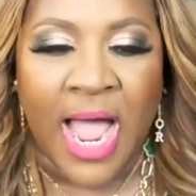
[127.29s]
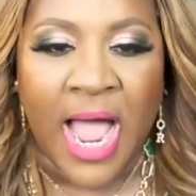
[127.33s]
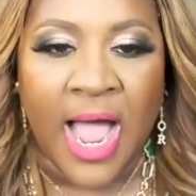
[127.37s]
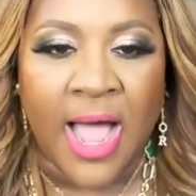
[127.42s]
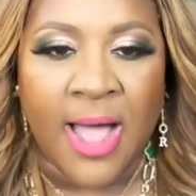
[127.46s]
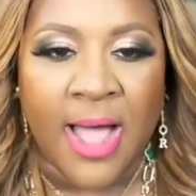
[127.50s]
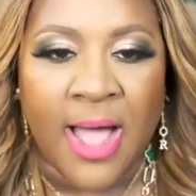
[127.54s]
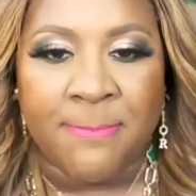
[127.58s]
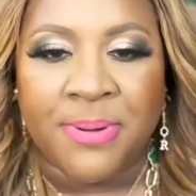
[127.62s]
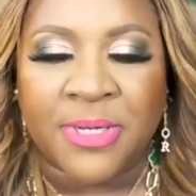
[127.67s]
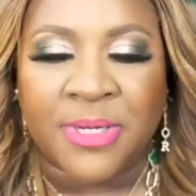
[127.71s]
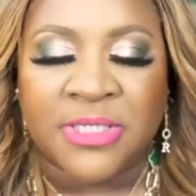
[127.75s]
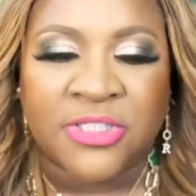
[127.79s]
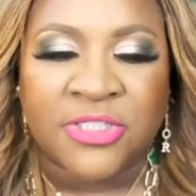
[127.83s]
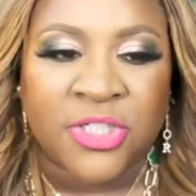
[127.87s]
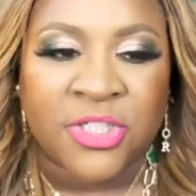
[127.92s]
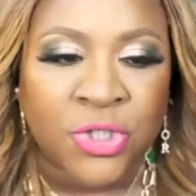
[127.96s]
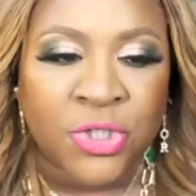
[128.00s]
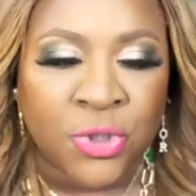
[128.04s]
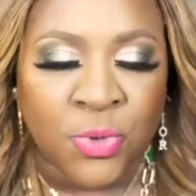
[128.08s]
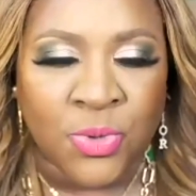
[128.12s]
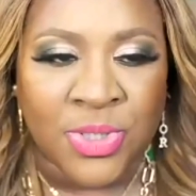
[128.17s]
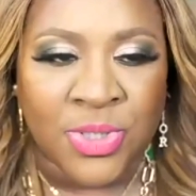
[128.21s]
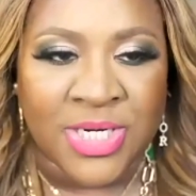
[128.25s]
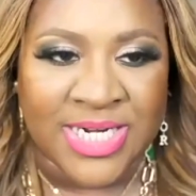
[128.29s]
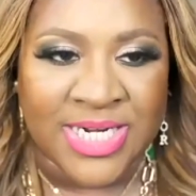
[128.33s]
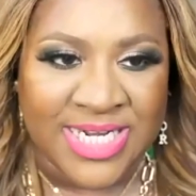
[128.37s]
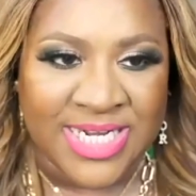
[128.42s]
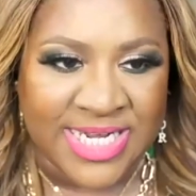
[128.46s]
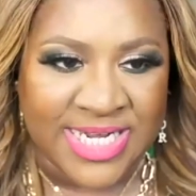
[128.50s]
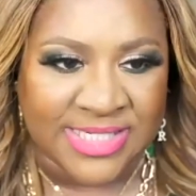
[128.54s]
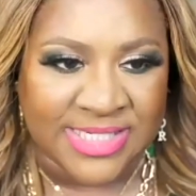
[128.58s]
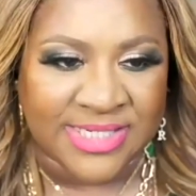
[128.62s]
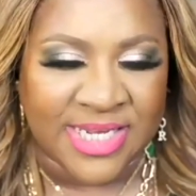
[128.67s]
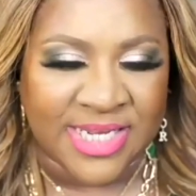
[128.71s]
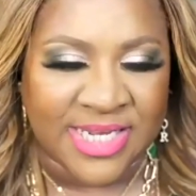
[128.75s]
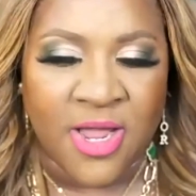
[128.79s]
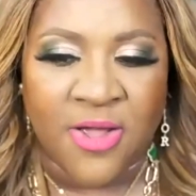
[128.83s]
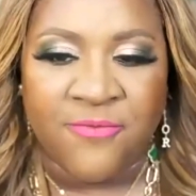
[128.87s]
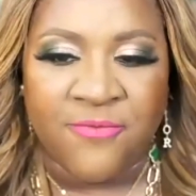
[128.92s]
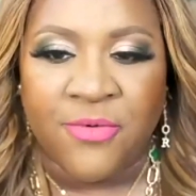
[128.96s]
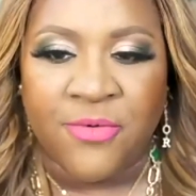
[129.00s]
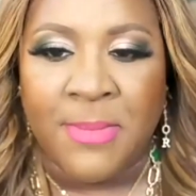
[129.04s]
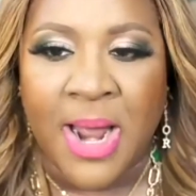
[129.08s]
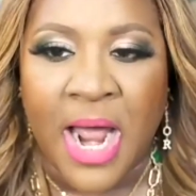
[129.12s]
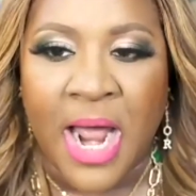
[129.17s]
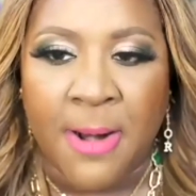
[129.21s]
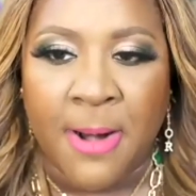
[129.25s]
opportunities. They come
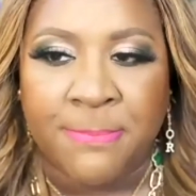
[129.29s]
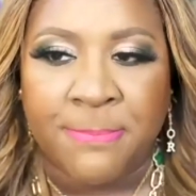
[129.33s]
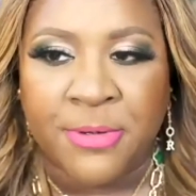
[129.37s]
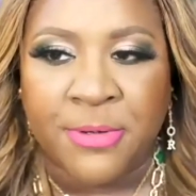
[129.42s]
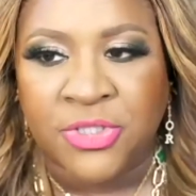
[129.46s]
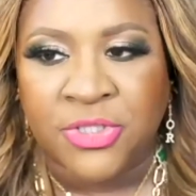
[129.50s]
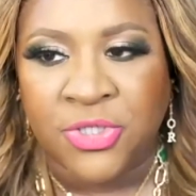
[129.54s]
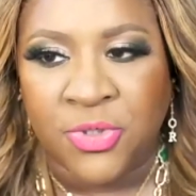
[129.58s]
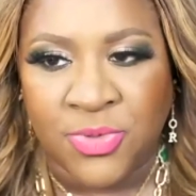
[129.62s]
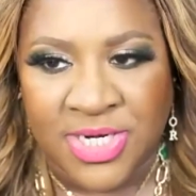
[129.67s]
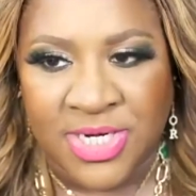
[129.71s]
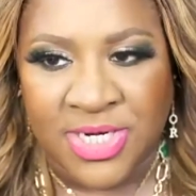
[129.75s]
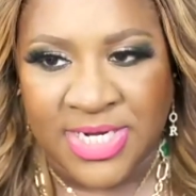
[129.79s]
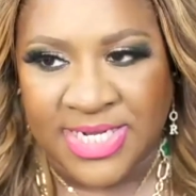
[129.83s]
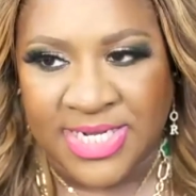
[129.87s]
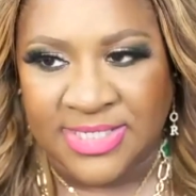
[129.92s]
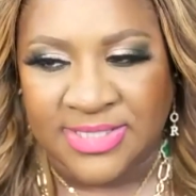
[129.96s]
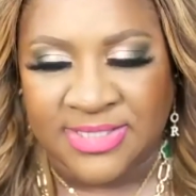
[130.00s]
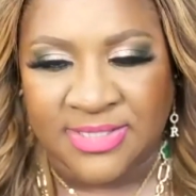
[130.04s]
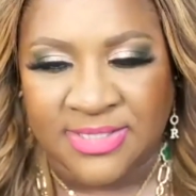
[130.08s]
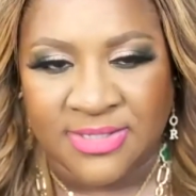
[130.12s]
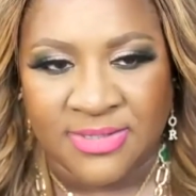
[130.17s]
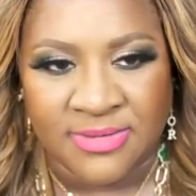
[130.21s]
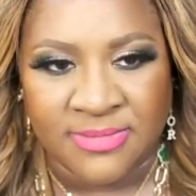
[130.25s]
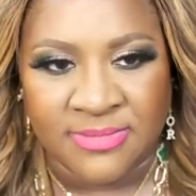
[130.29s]
from opportunities.